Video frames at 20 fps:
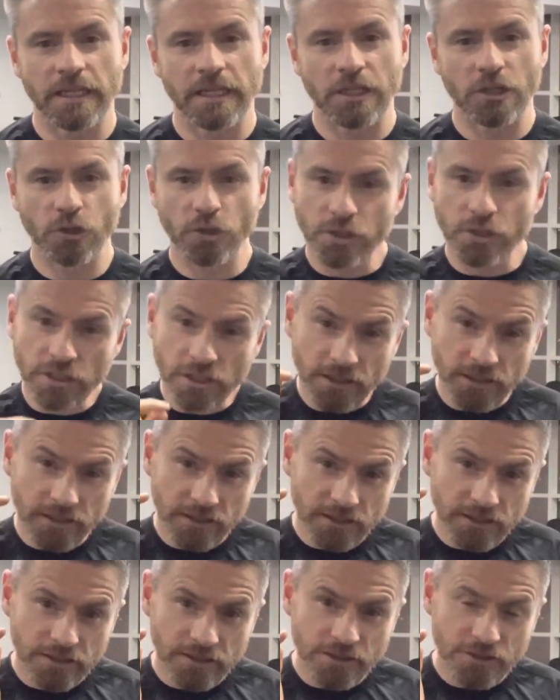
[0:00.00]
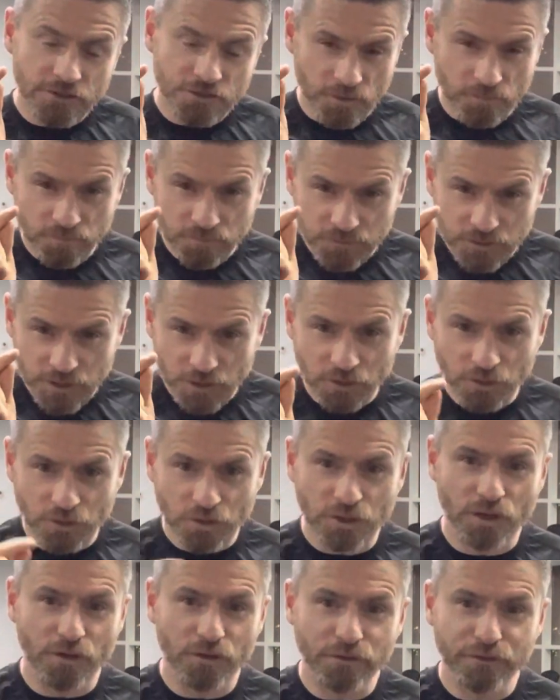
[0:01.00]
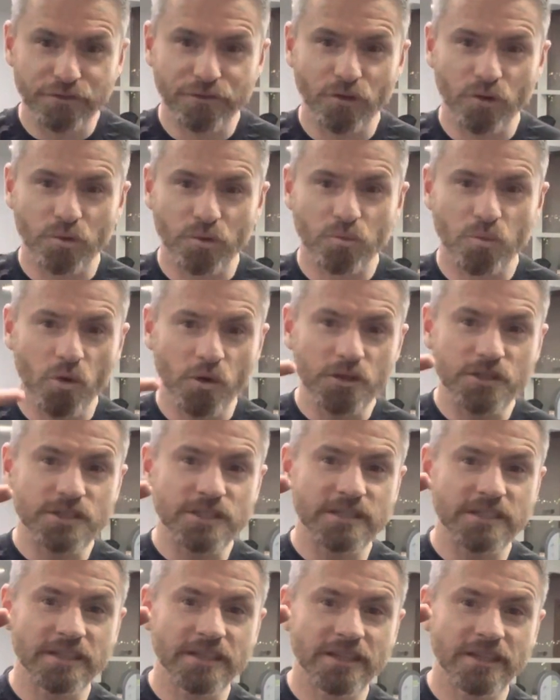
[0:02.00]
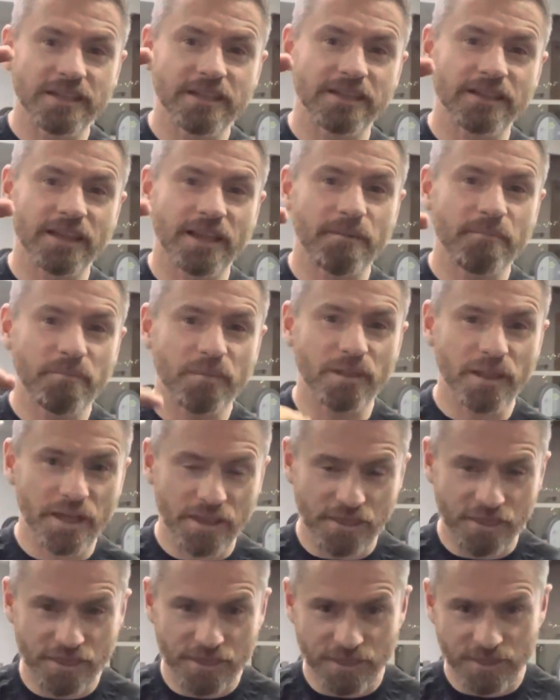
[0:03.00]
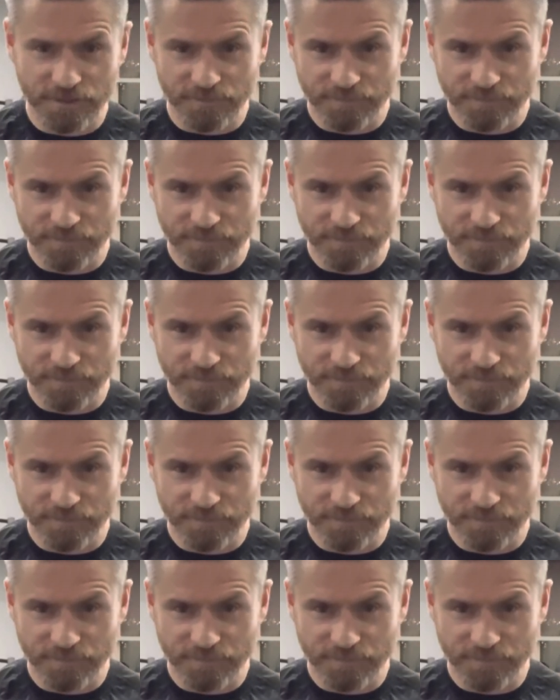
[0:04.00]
Look at something to look out for. What's their limb length?